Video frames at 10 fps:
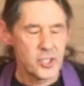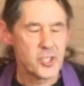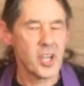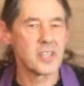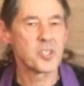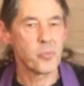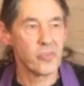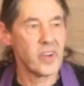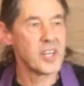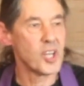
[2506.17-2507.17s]
just
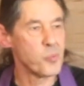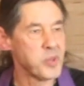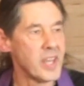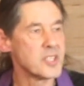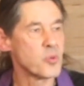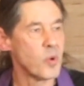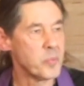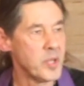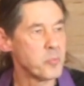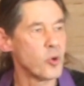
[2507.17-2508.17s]
providing a place where
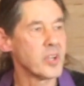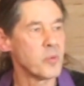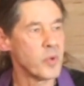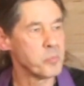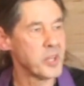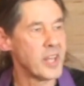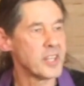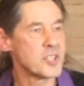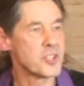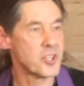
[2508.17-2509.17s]
people can
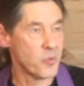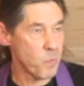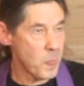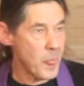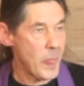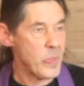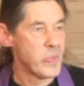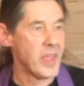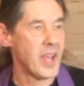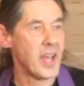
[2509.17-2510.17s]
replenish
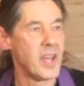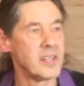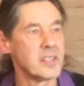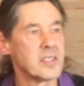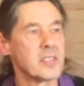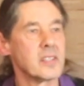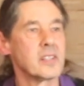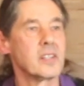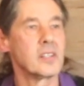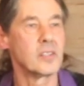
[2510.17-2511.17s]
and
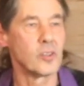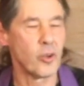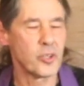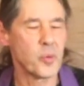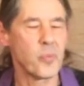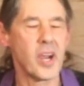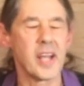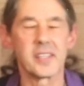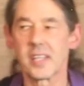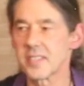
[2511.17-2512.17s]
learn to
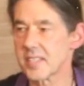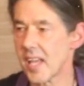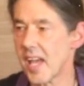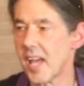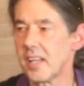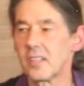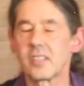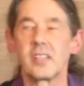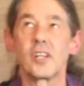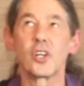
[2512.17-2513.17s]
practice and
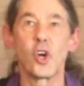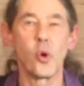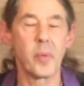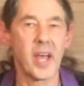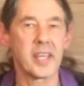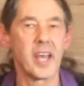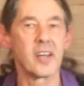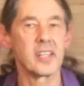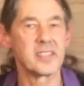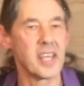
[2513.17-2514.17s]
go back
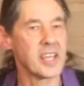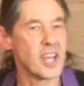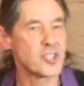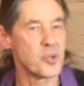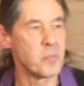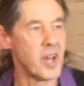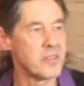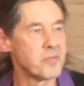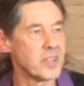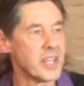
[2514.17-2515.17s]
out and take action
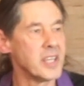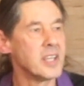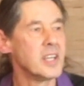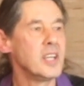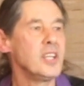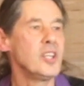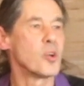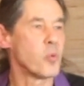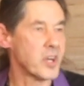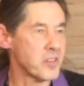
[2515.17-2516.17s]
mindfully. You
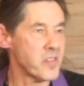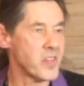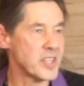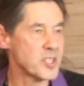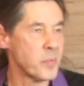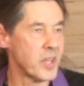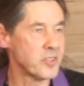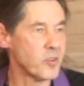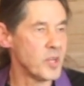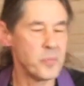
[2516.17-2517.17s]
know, one of the things about
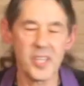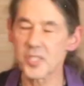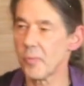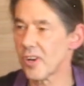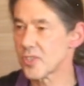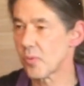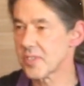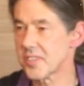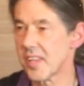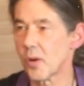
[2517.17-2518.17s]
the Great Peace March
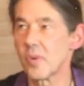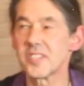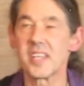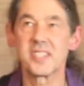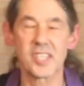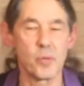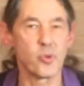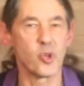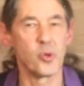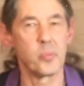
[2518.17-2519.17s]
was there was a
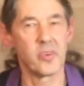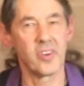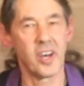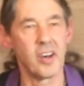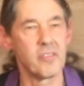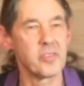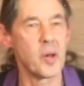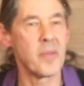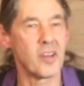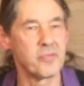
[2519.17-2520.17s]
subgroup of
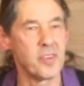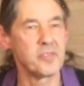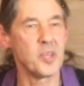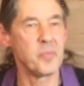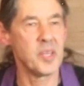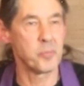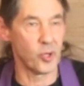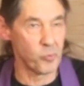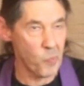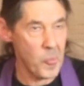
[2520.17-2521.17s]
about 50
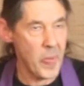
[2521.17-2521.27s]
people